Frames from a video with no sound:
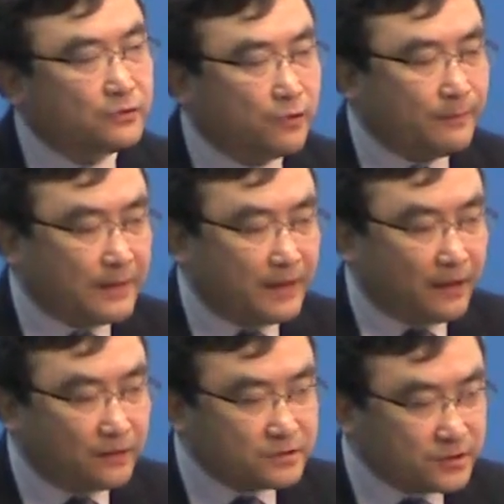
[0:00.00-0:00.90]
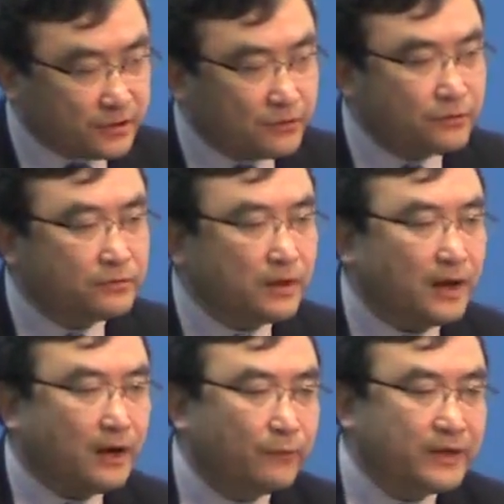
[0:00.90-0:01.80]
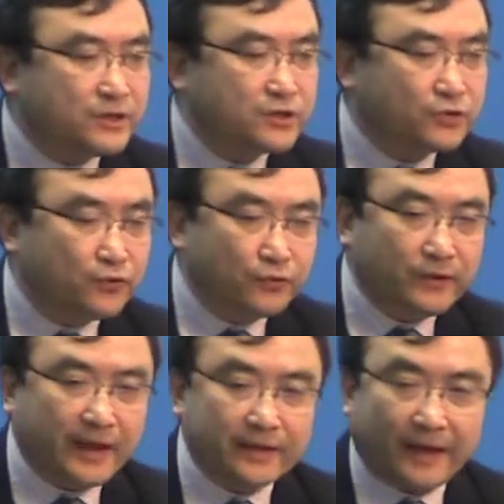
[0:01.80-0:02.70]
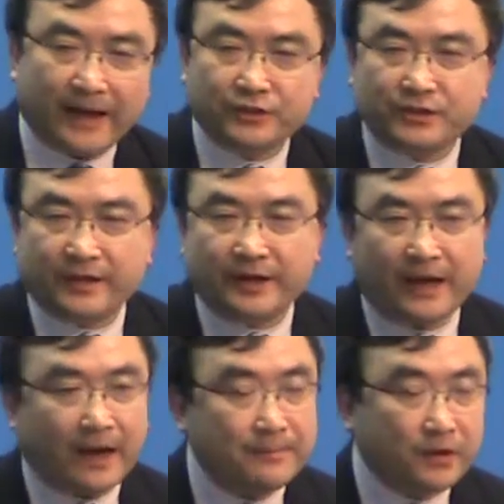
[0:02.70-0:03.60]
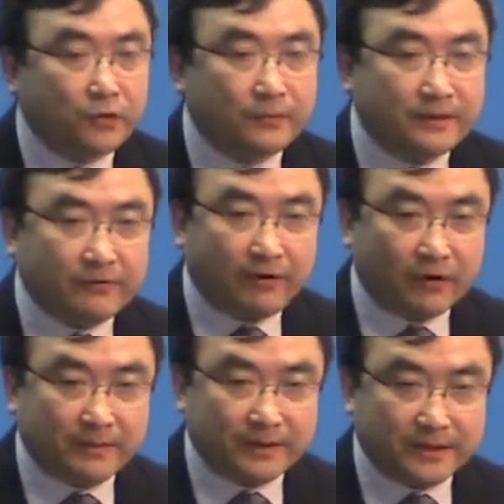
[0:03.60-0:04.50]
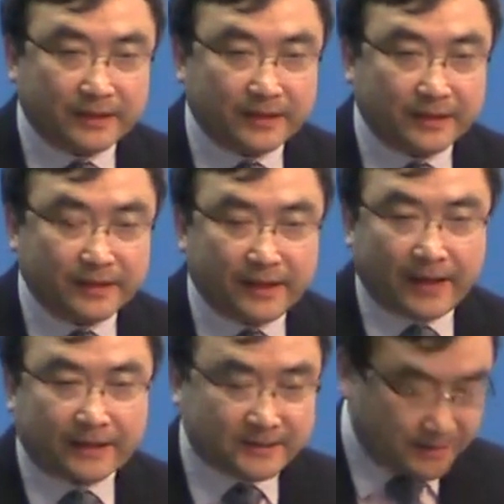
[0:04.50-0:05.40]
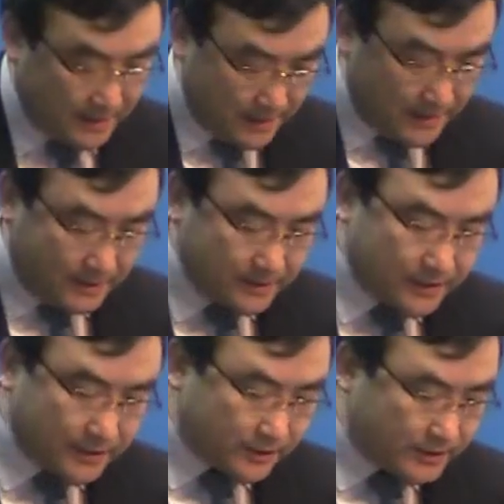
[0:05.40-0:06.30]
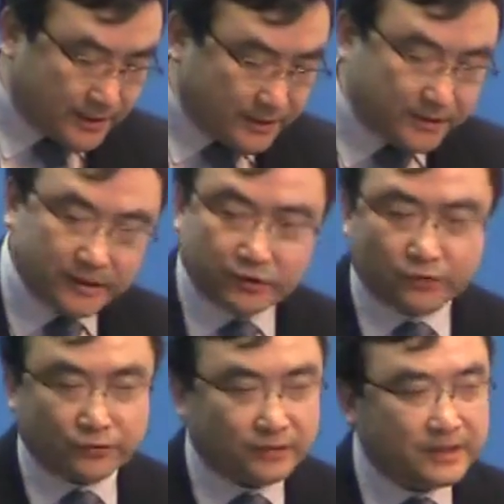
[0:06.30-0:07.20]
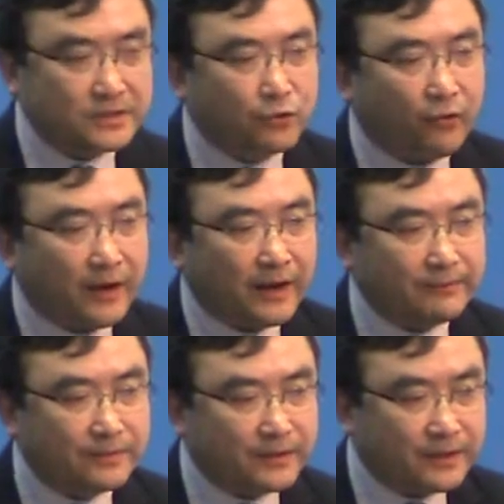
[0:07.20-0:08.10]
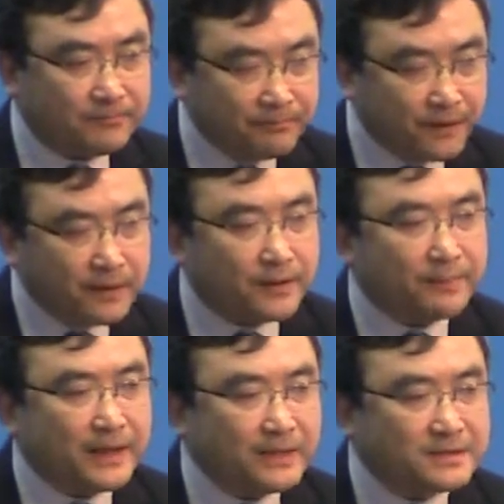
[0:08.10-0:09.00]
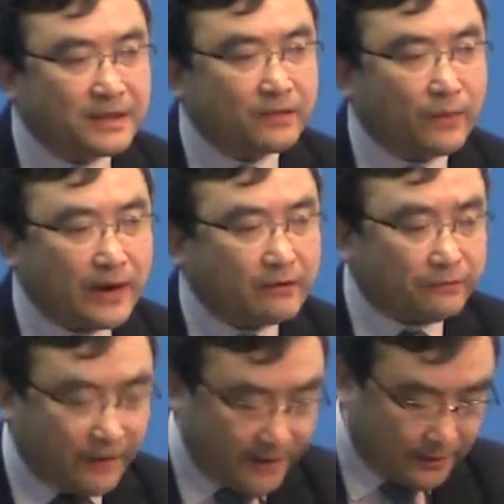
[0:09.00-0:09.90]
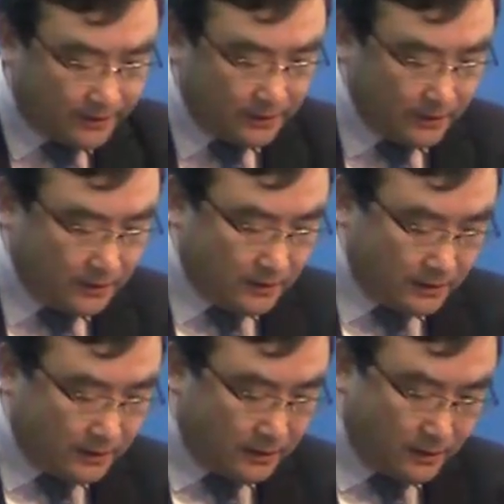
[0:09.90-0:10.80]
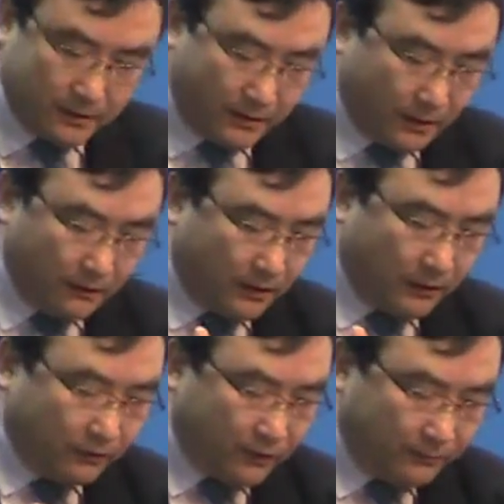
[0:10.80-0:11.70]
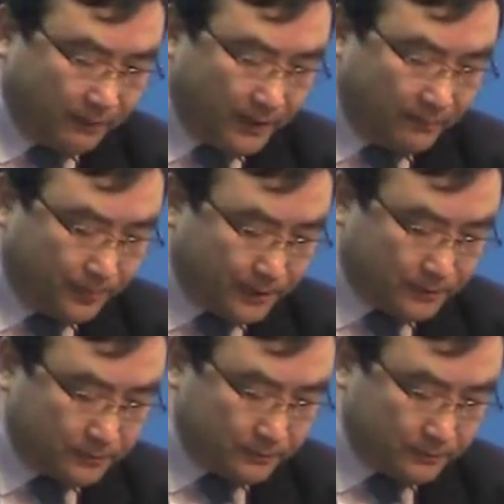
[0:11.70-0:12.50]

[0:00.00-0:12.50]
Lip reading: may also wish to look at HDI, I mean Human Development Index, etc., to describe the basic welfare of people.